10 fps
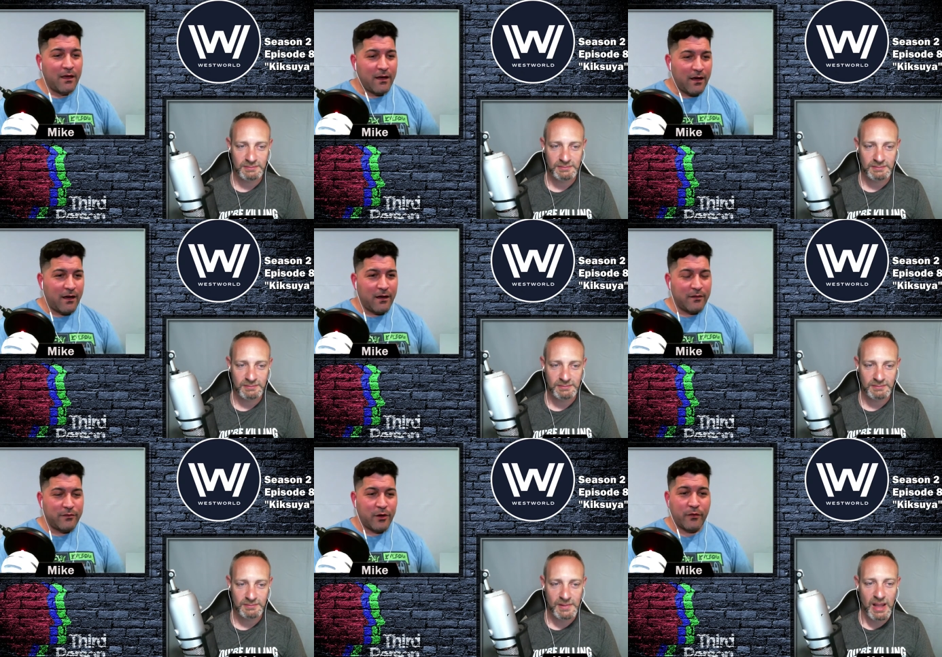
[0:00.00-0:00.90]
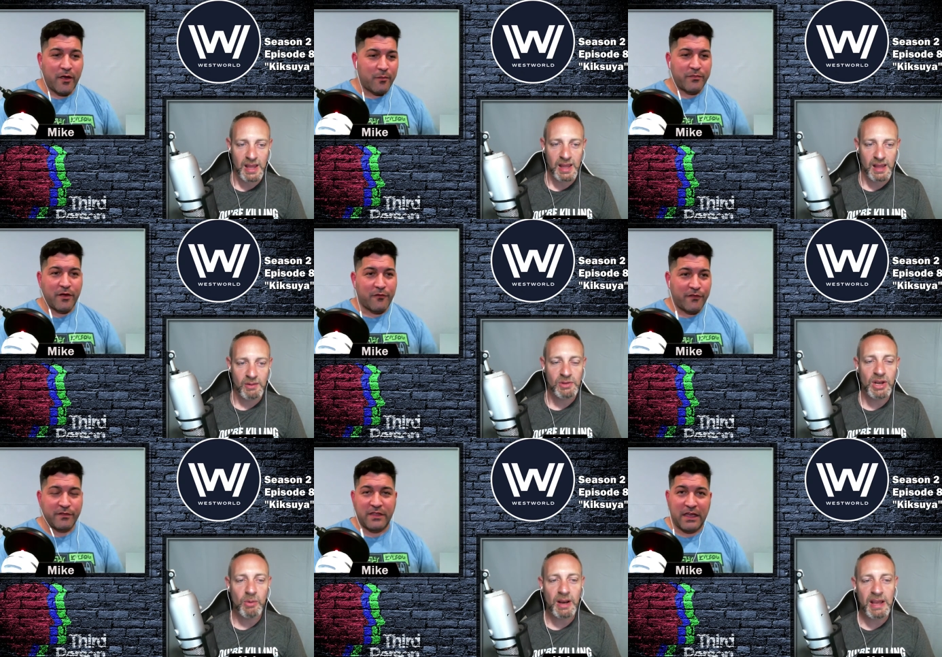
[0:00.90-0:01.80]
Speaker 1: uh you know they're they're you
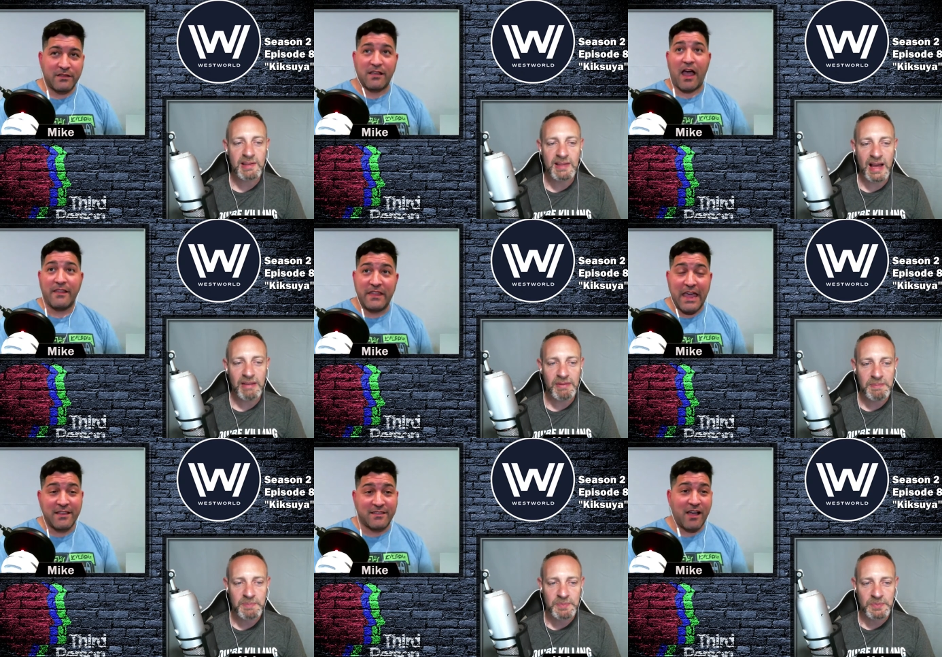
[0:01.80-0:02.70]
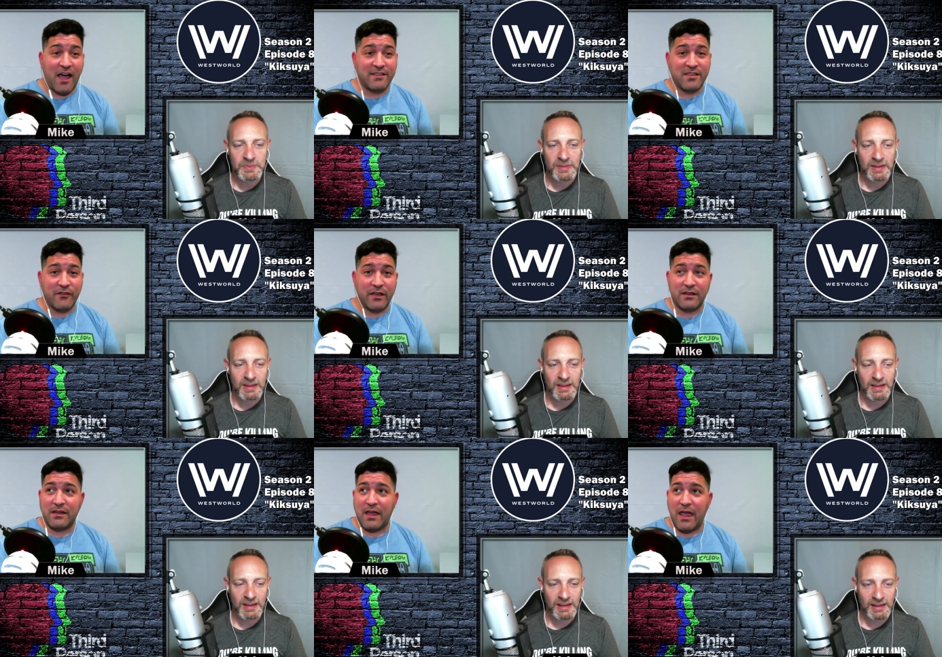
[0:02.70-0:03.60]
know what inside, it's not even inside of it
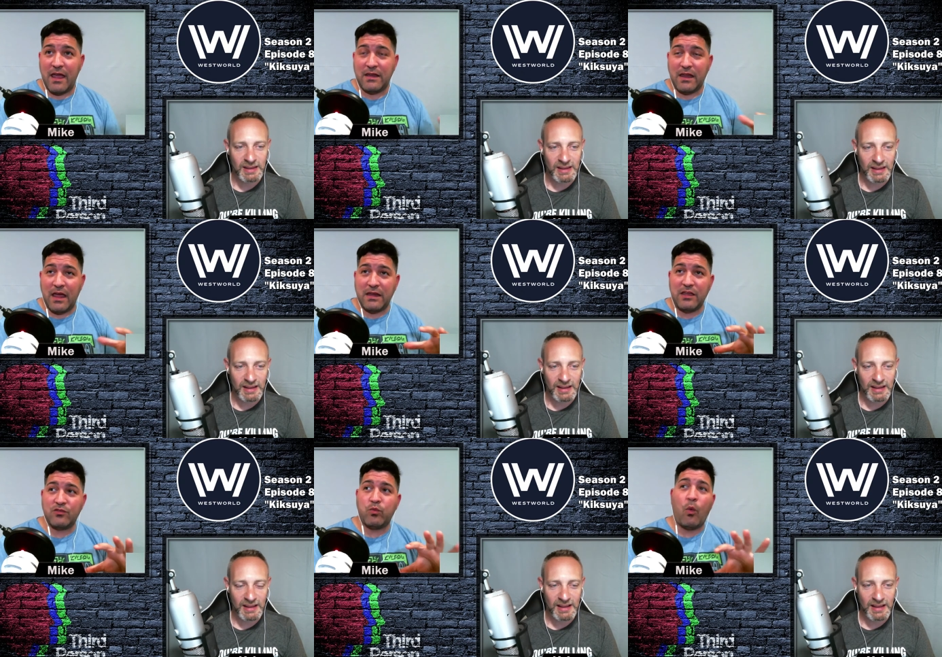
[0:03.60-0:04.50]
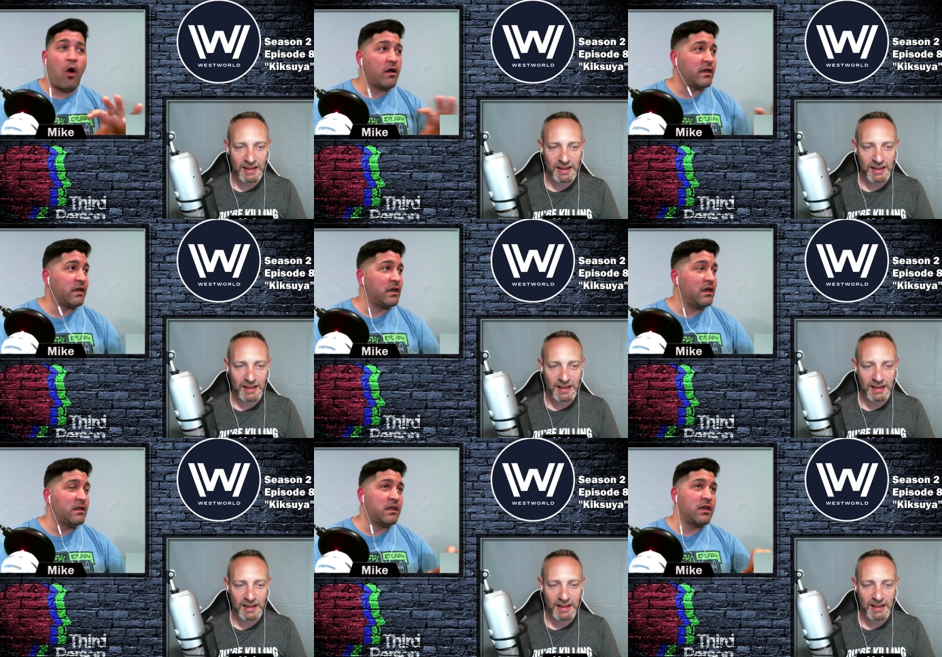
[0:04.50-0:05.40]
and and he's walking
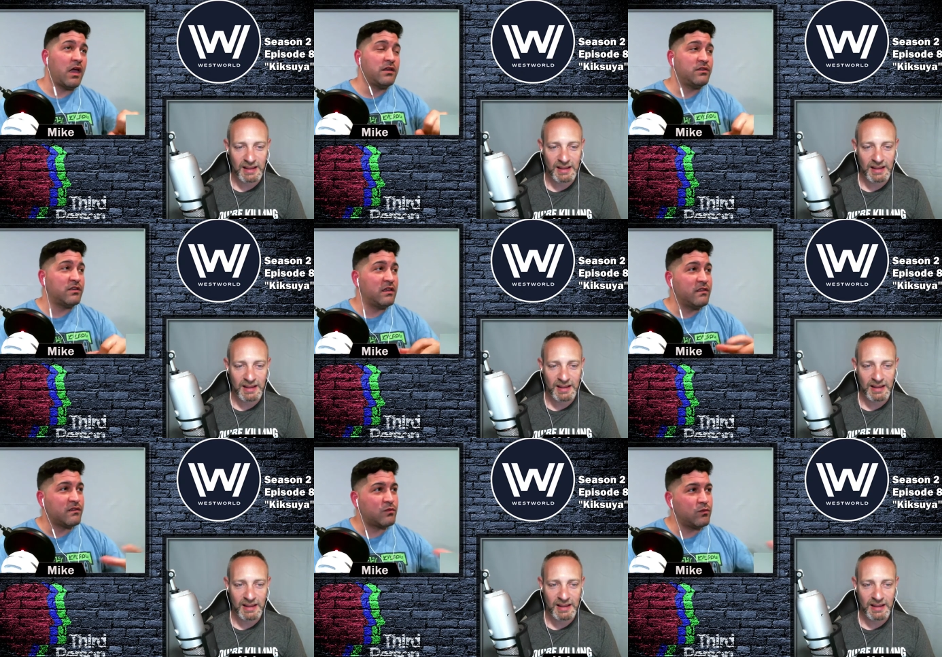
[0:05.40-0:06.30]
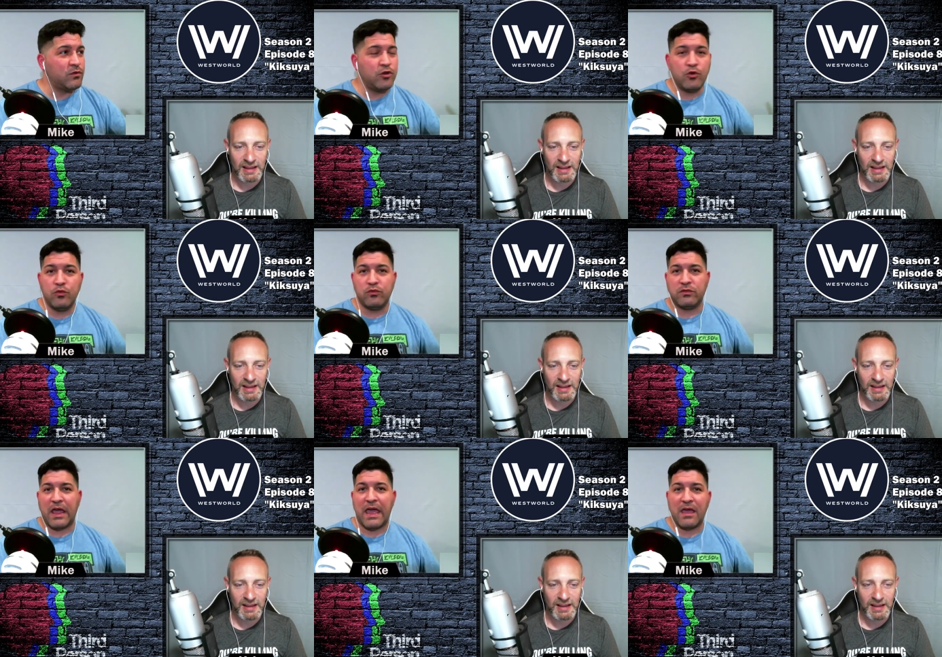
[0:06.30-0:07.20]
and he and he's in this new
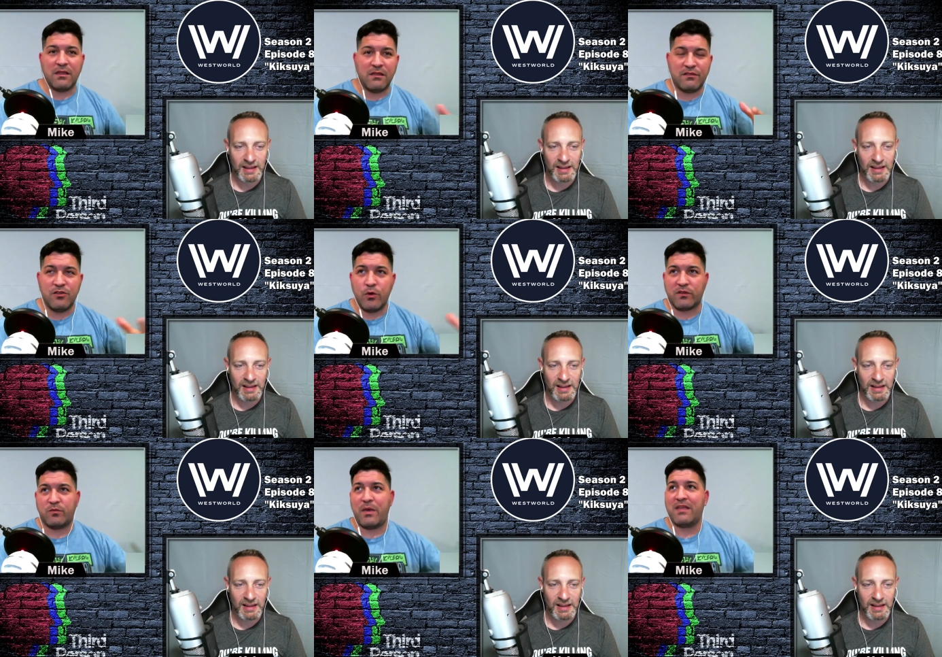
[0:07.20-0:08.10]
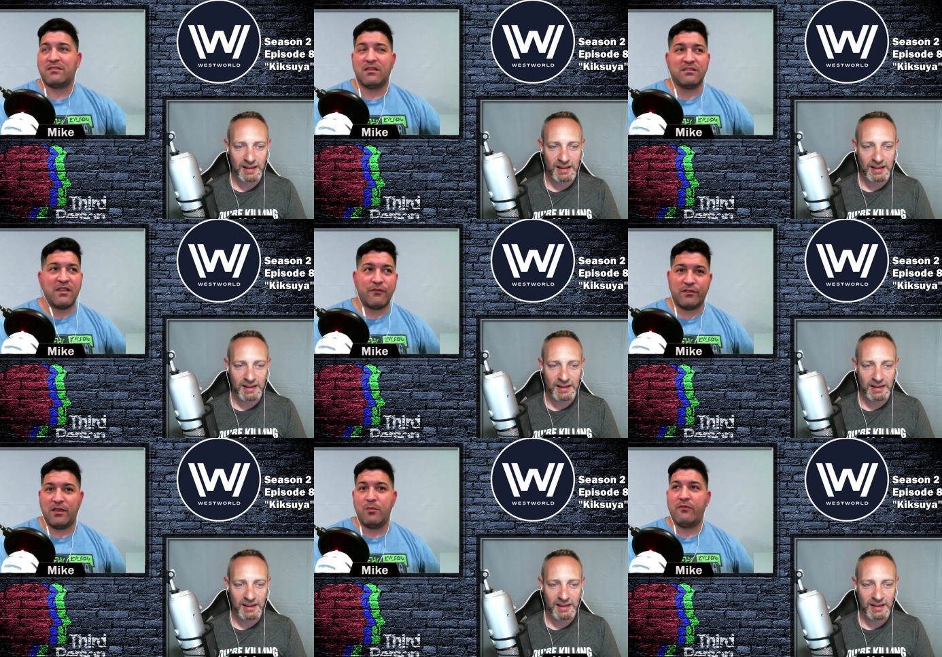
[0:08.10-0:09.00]
land this new expanse that he's never
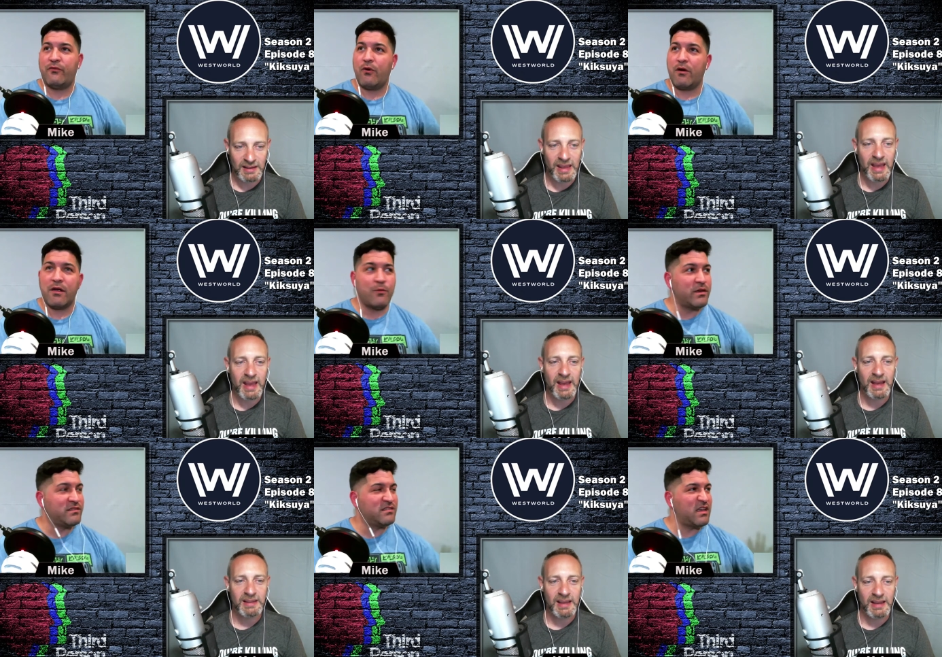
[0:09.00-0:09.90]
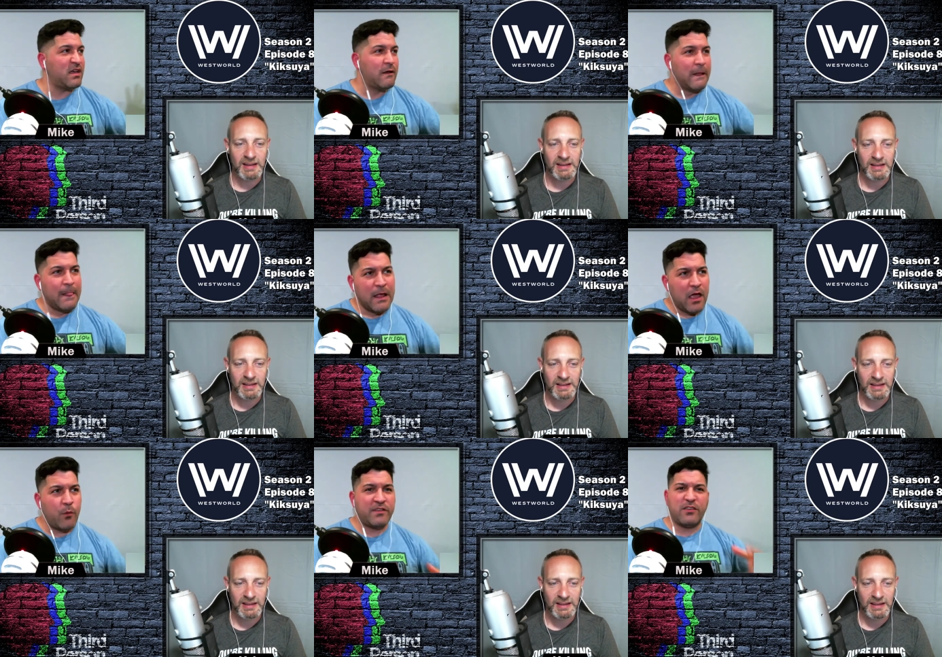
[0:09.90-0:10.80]
seen before yeah, and we yeah. see and
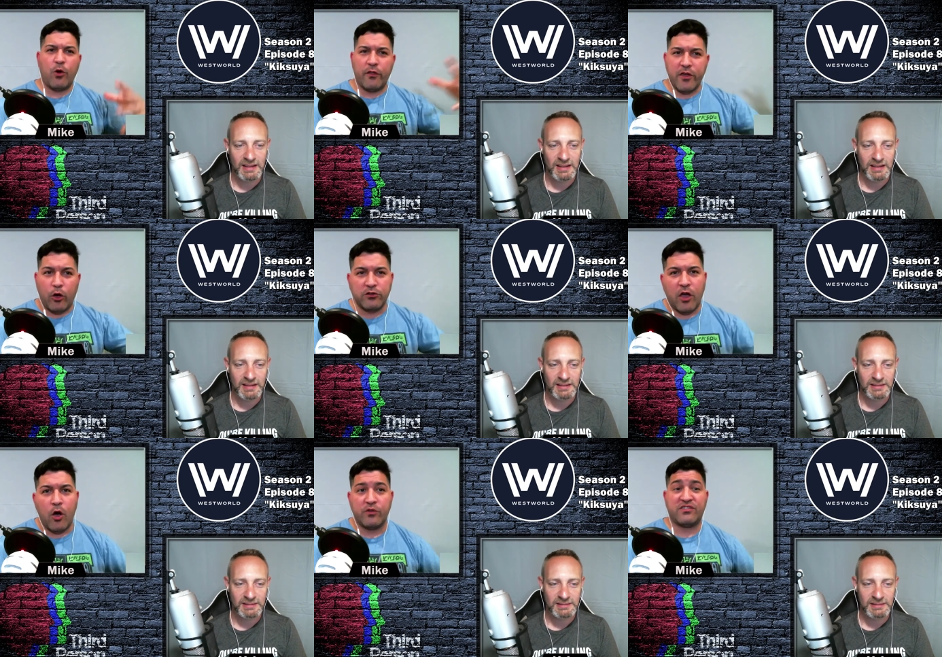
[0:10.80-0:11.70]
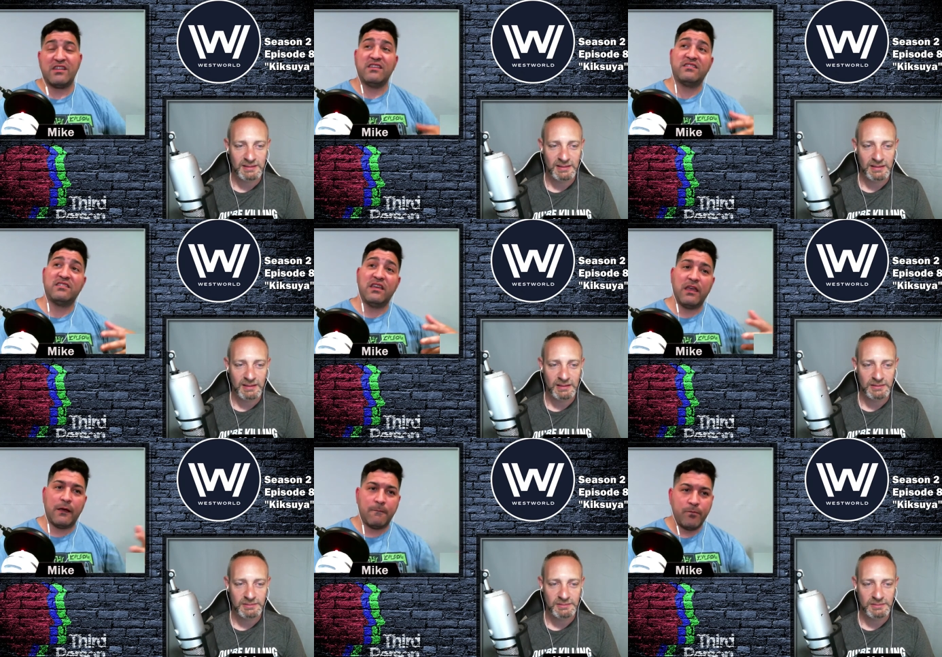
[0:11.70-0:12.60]
we see all the old hosts and he's
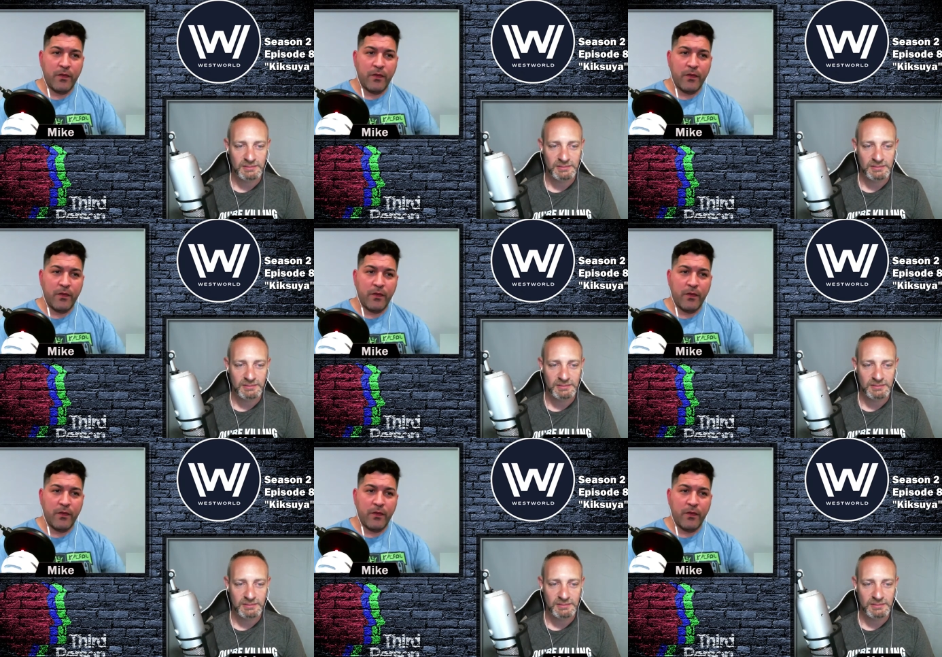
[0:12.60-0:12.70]
seeing